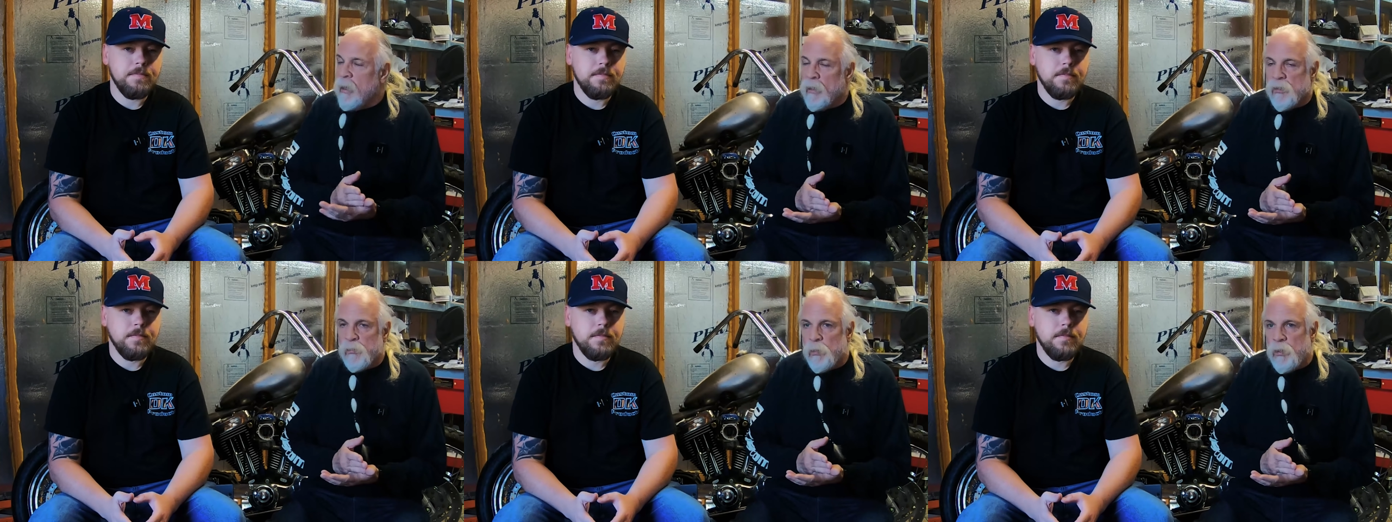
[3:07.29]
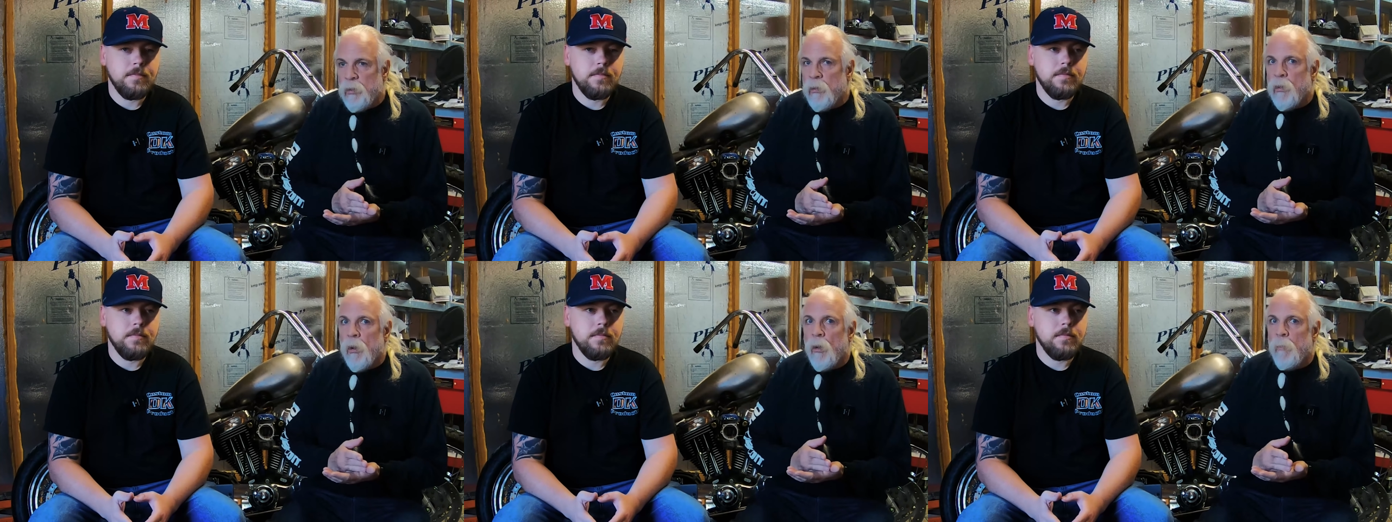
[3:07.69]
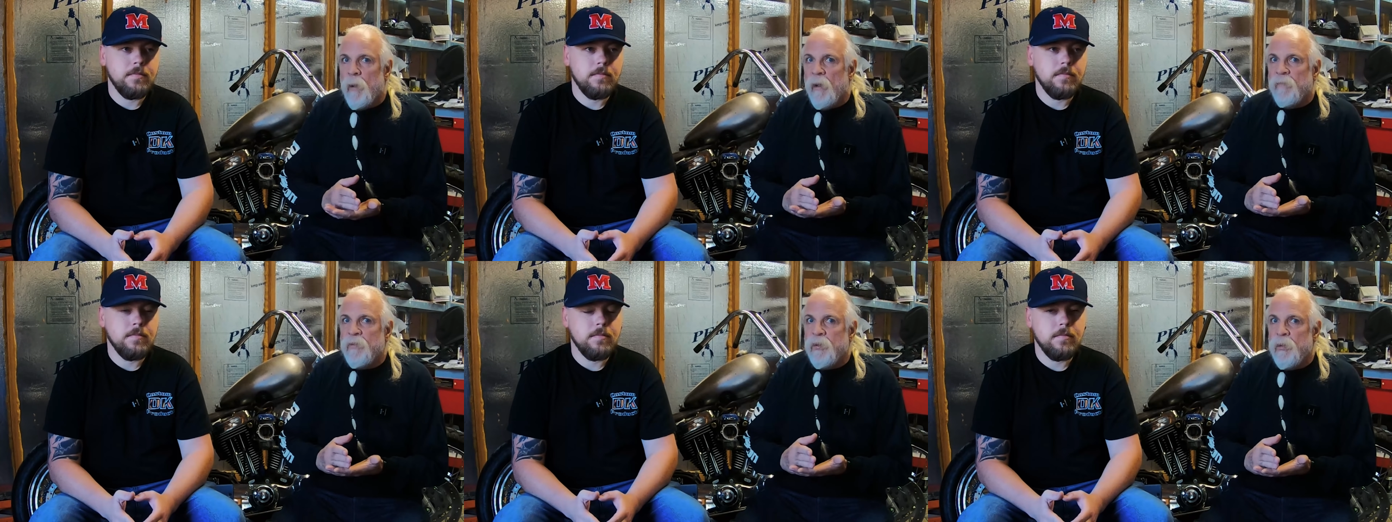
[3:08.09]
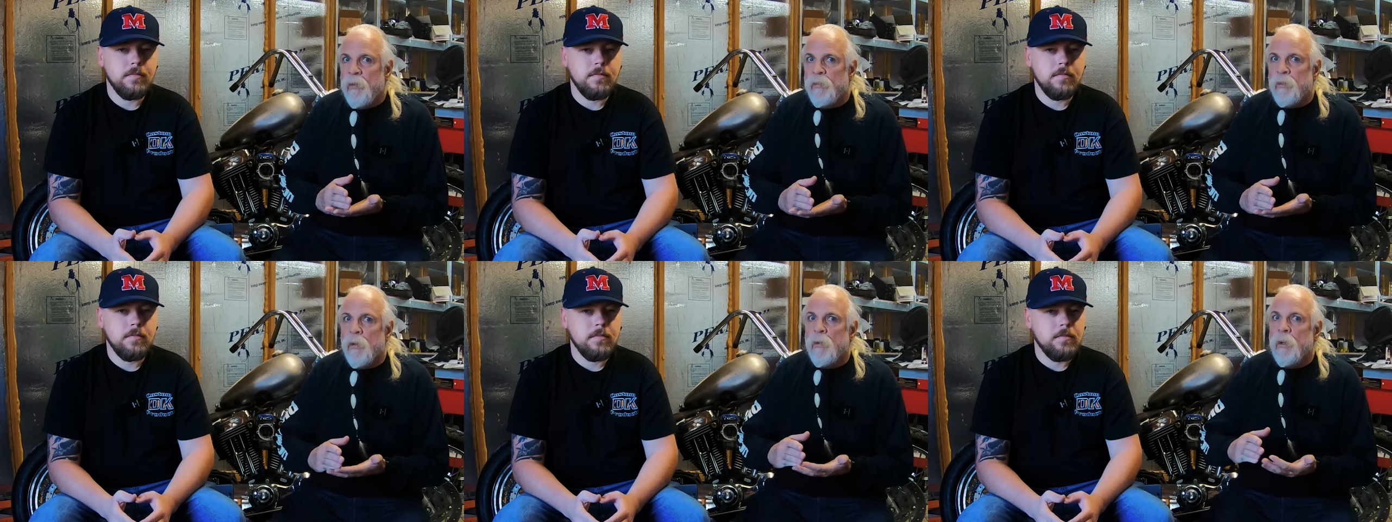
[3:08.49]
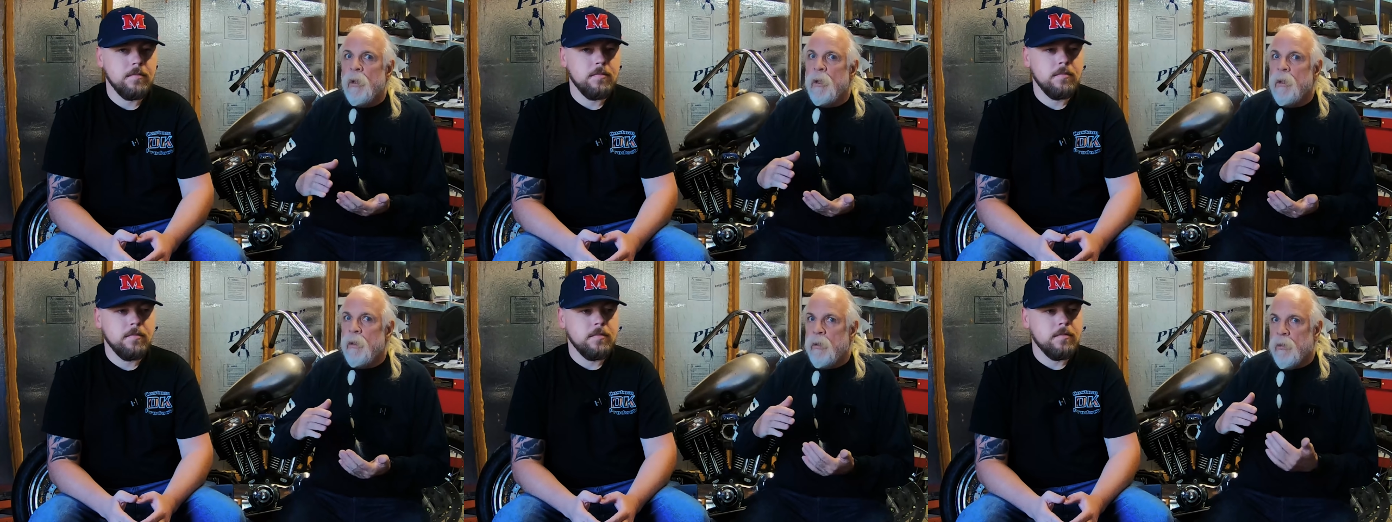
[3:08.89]
Speaker 1: Because when you go above
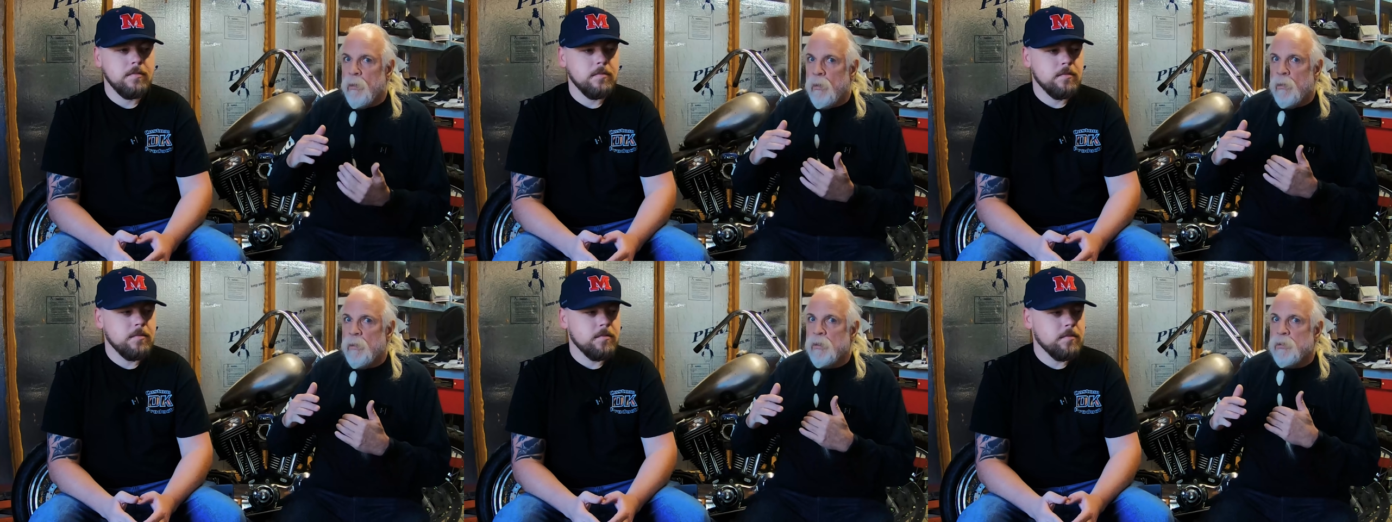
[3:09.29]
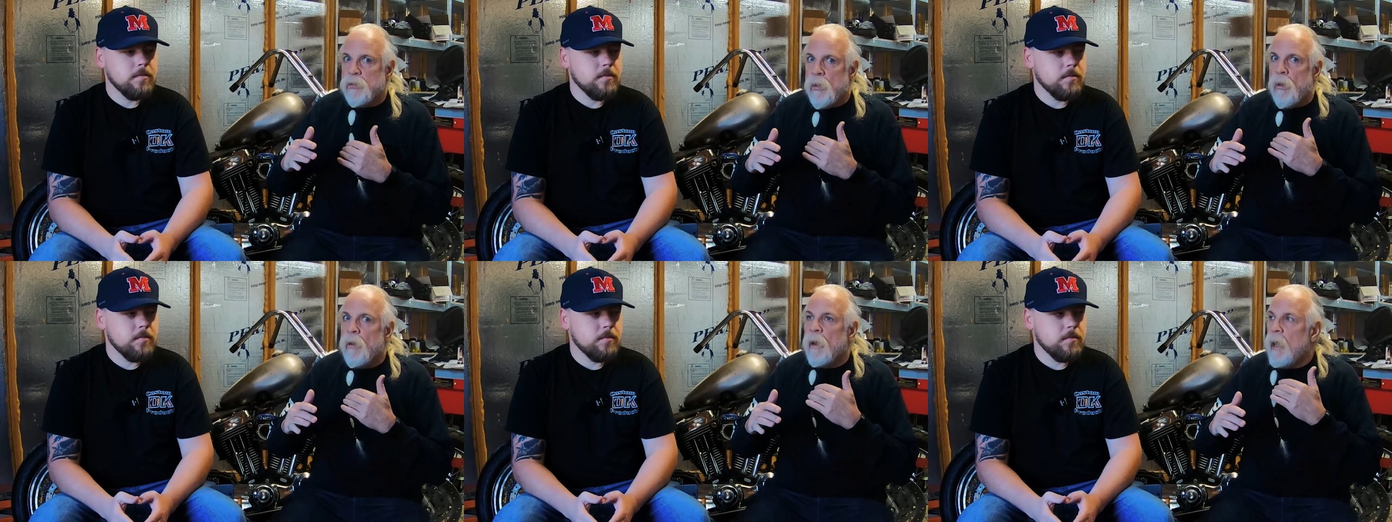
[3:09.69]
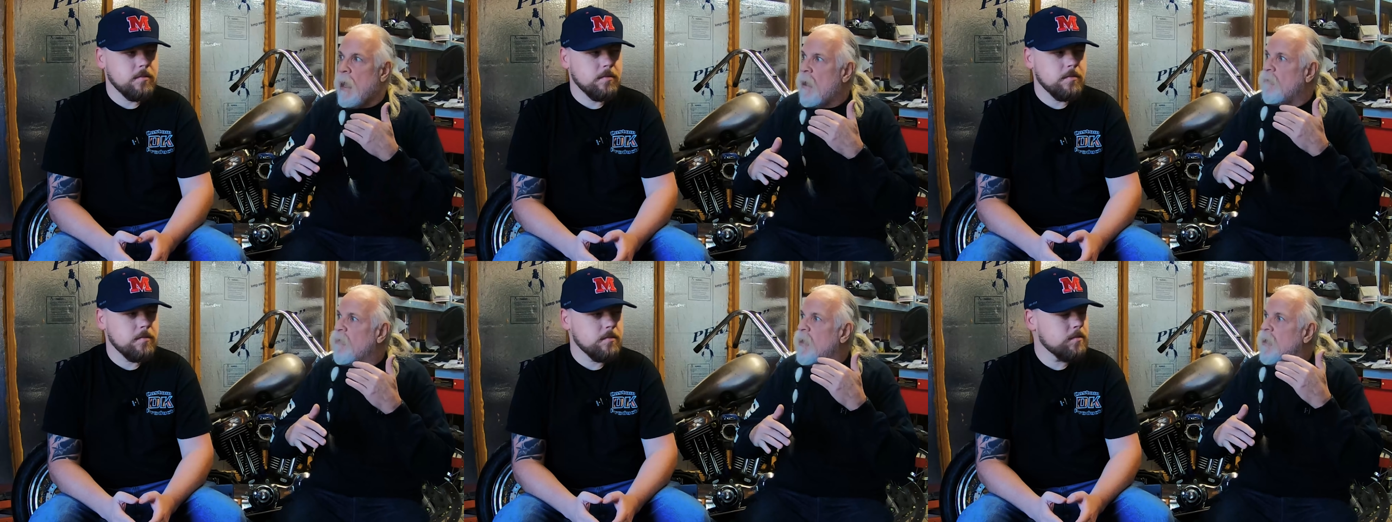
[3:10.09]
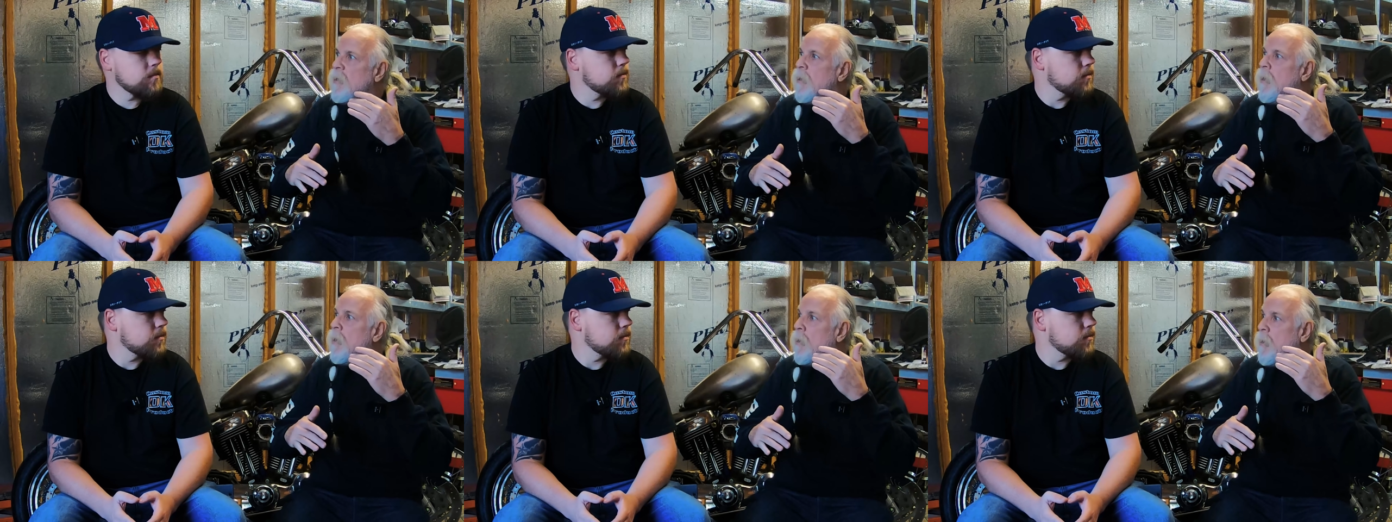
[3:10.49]
230, you're going to start having